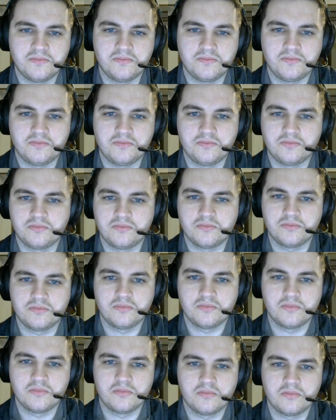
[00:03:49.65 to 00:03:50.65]

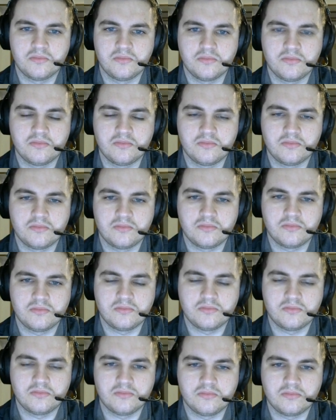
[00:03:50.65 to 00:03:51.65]

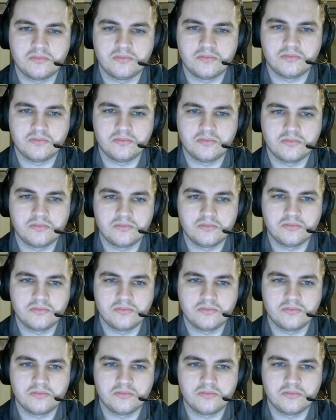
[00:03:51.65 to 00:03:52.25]
No one is speaking in this clip.